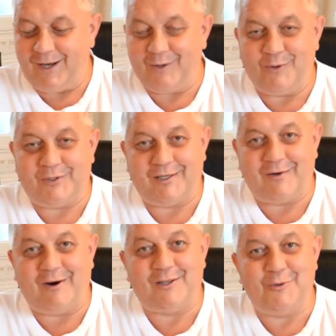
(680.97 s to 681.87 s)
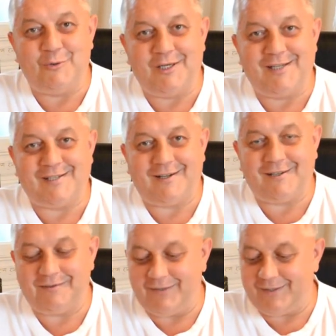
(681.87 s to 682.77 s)
I got a quite good
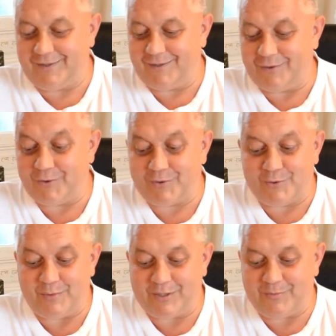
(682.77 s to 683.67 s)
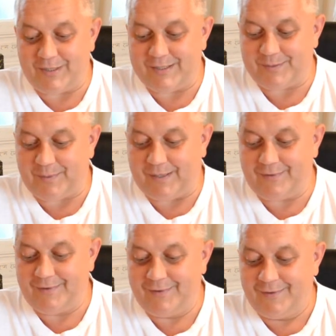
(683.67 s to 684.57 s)
result with uh, not so much money
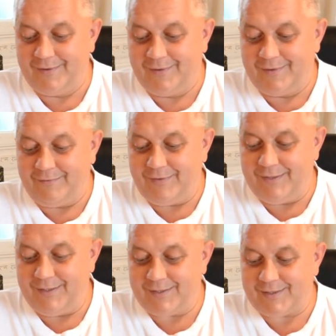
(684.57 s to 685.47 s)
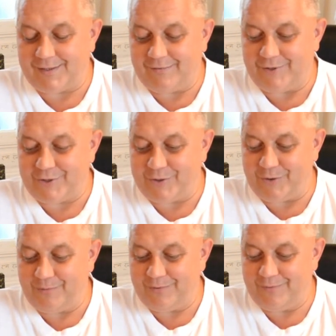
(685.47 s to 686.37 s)
spent with this
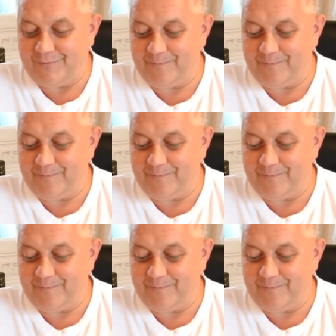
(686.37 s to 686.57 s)
workshop,